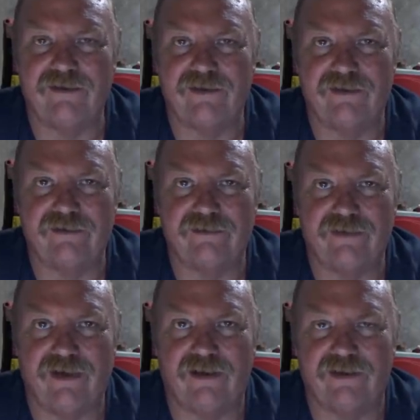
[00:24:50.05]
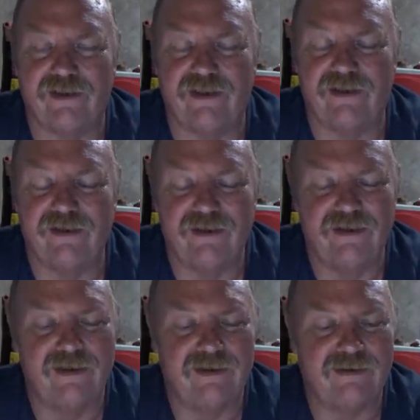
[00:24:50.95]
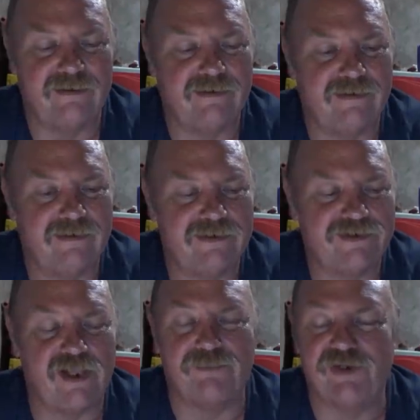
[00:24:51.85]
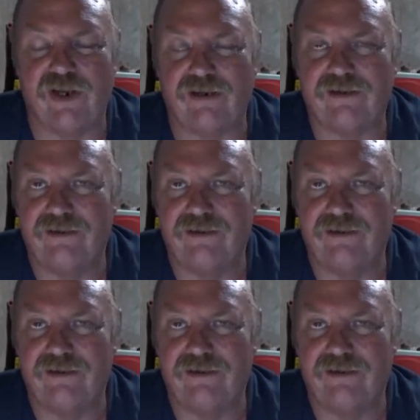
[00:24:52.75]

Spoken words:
the subject,